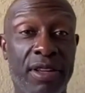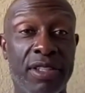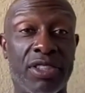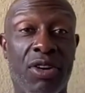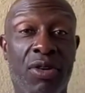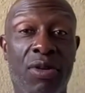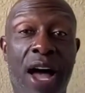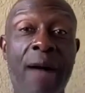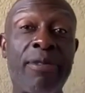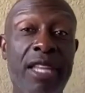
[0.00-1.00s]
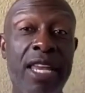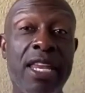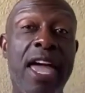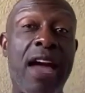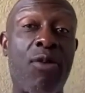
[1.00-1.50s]
So I'm
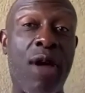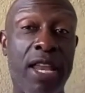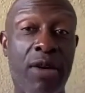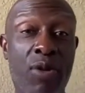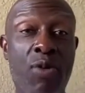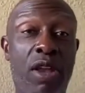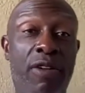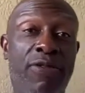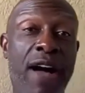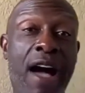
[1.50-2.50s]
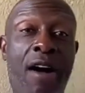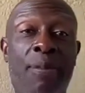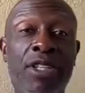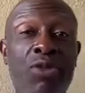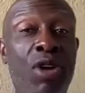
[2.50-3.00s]
leaning that way that we want to foul,
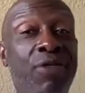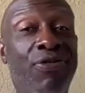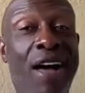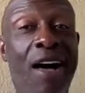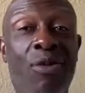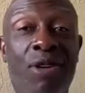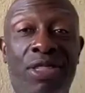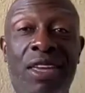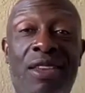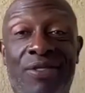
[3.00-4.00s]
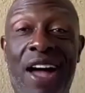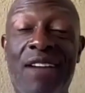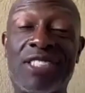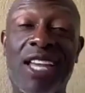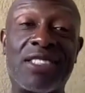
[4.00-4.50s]
but you want to foul within 5
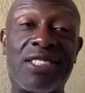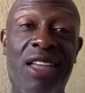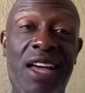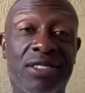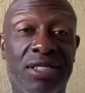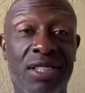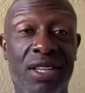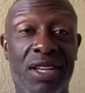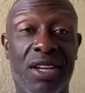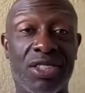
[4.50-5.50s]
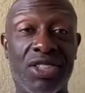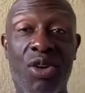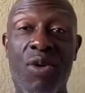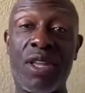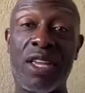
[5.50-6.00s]
seconds or less because you
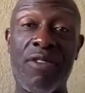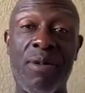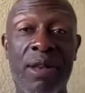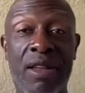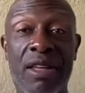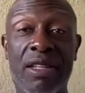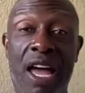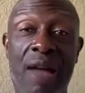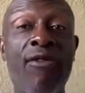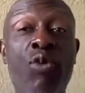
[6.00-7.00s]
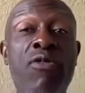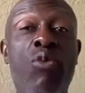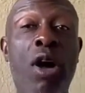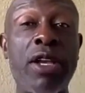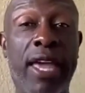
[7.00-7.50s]
don't want to give them another time. We've
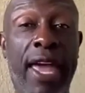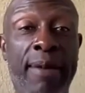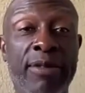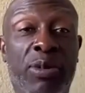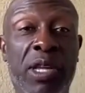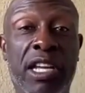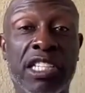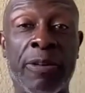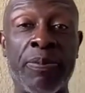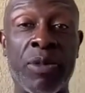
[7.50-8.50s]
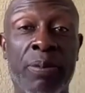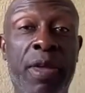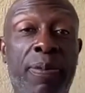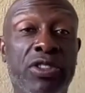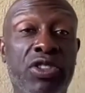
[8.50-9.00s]
won games because
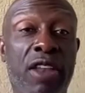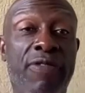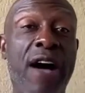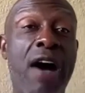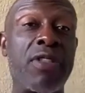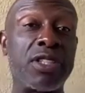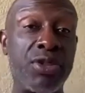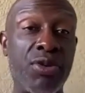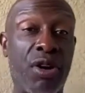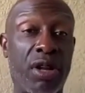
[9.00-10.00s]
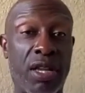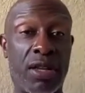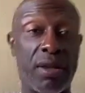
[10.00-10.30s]
people started fouling us too early